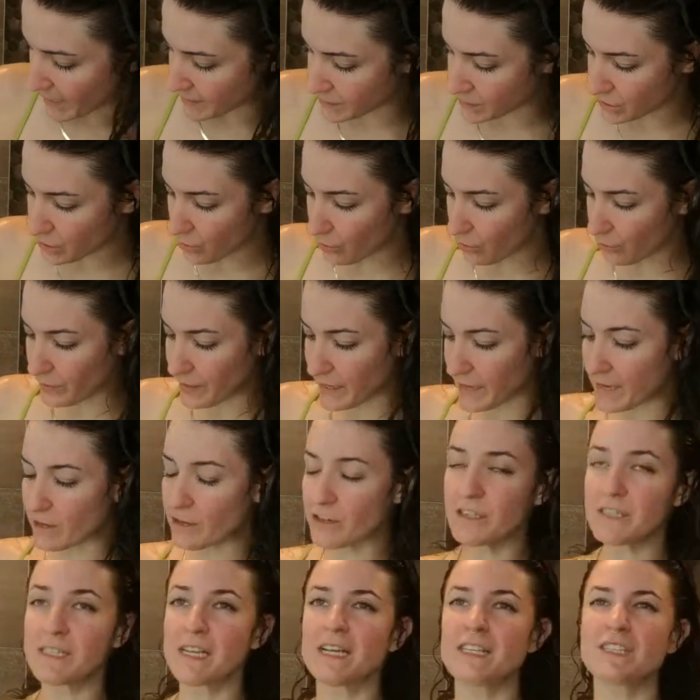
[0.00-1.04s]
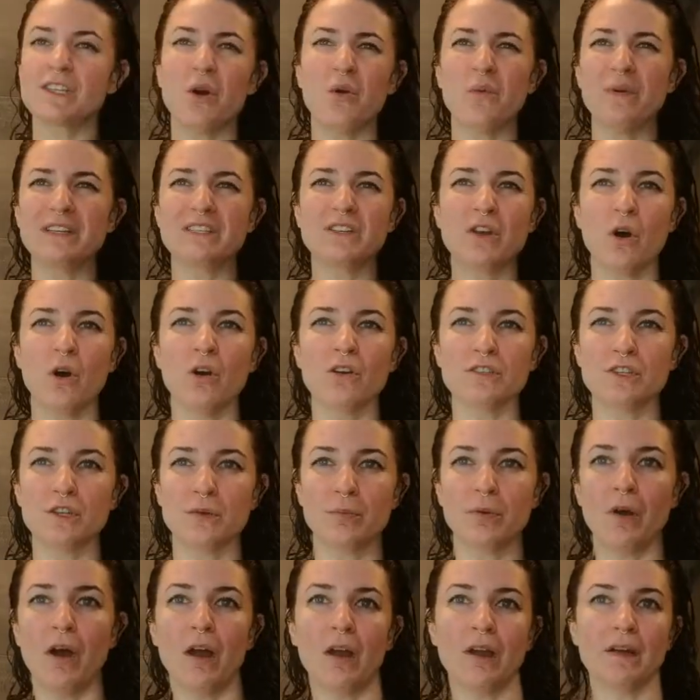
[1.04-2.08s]
so the InnerSense always calls their
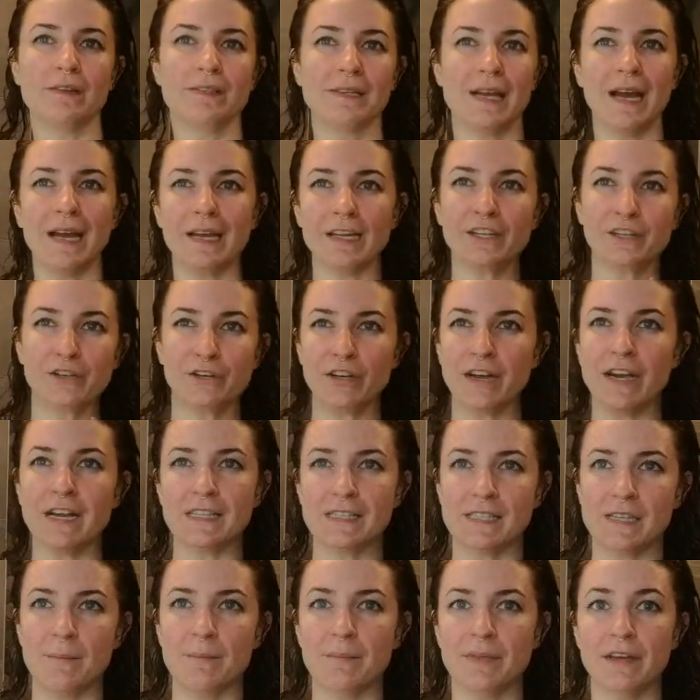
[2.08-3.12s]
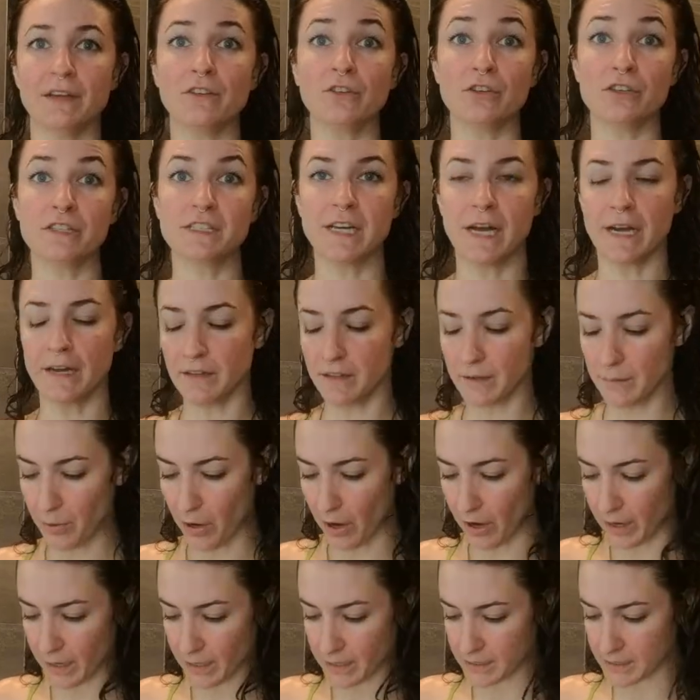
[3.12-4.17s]
products iCreate something, their styling
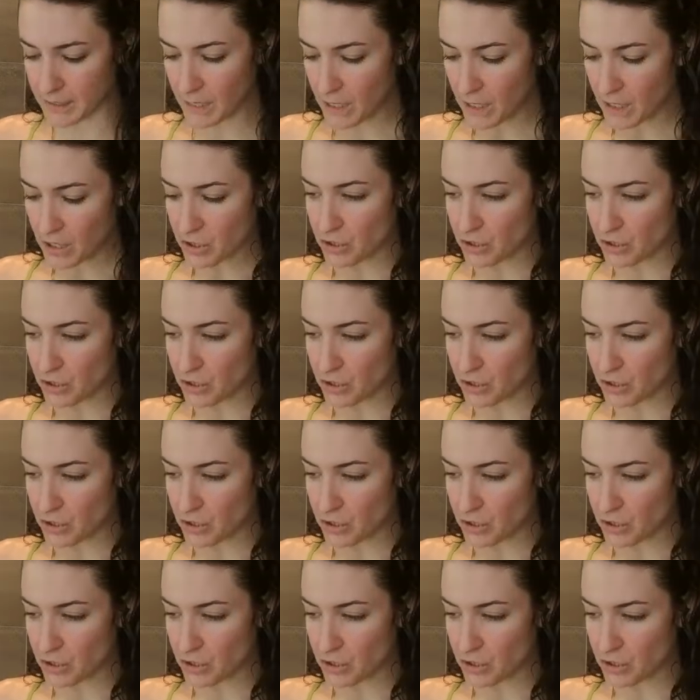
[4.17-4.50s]
products.